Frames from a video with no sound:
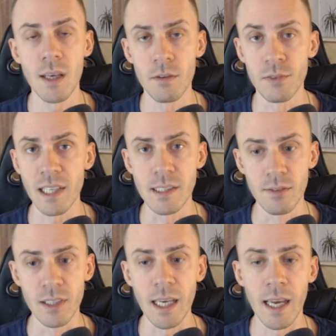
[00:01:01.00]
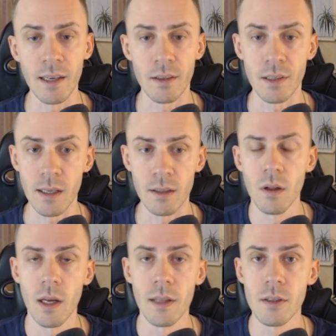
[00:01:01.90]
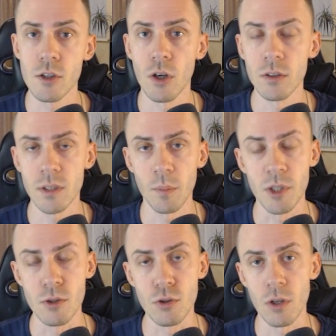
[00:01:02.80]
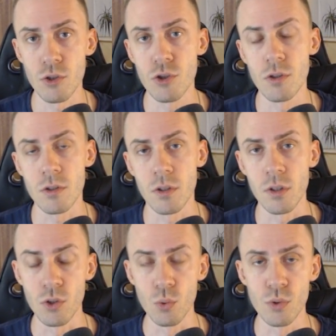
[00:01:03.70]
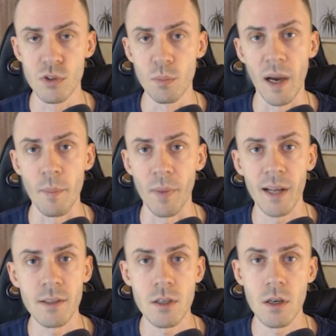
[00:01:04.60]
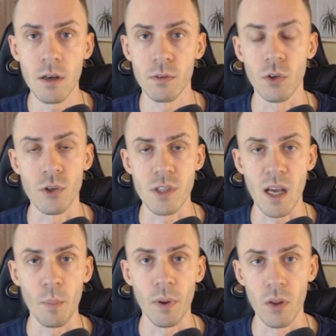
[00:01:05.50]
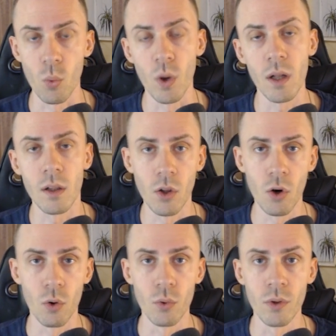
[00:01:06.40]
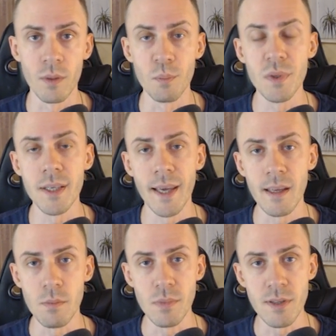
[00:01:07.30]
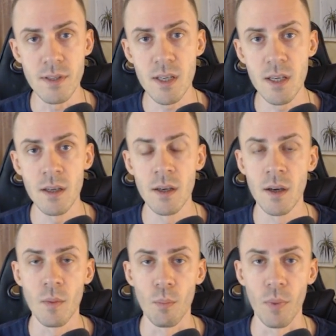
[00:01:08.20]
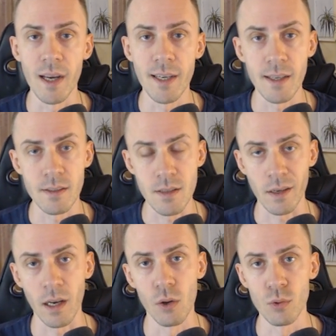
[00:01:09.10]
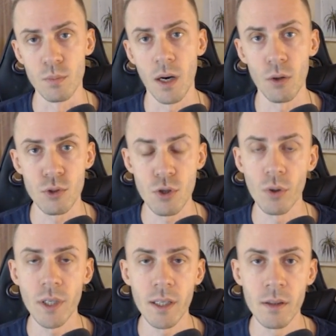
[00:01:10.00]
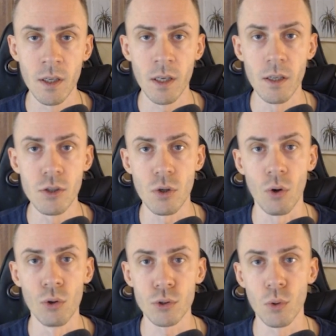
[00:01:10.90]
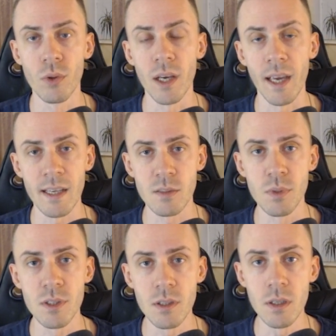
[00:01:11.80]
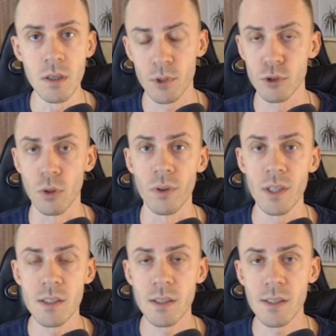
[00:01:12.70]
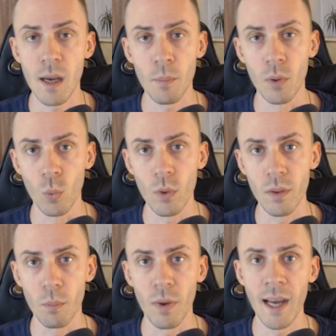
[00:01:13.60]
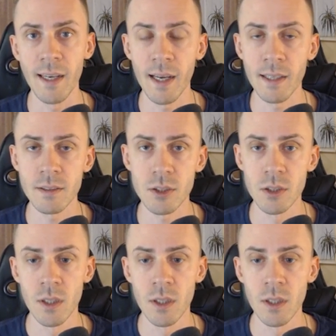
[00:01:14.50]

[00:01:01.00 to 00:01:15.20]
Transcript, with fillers: effectively anything. And this concept is not just used by Manta, for example, the well-known BABT, Binance account bound token, is also the SBT. So in this example with the Binance,